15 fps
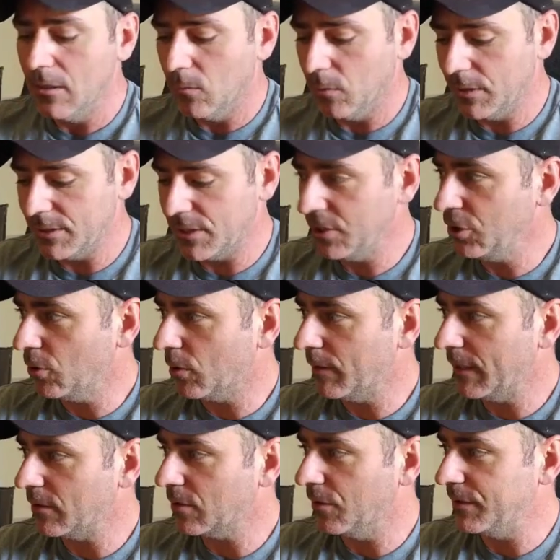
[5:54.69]
What is the U R
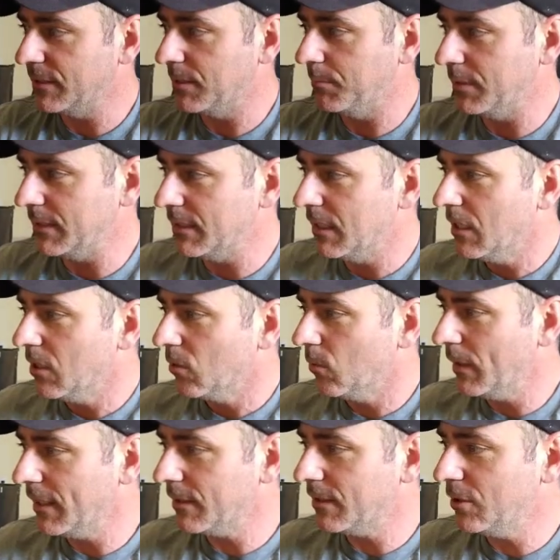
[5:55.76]
L going to be?
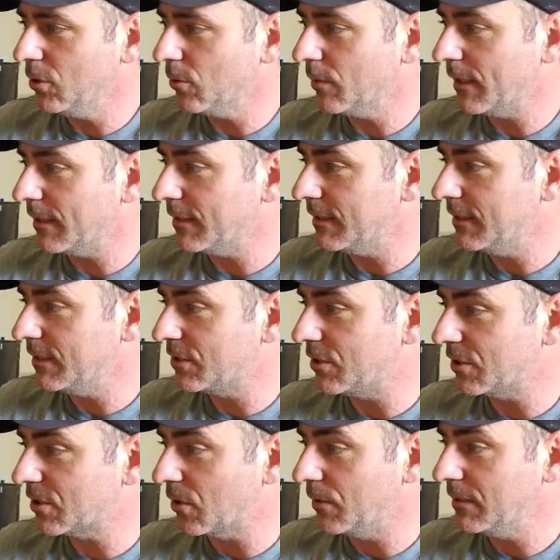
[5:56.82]
Well, the U R L is
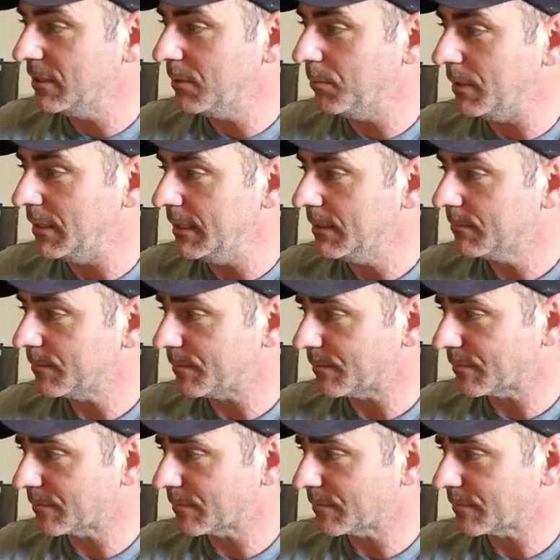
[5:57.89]
just going to be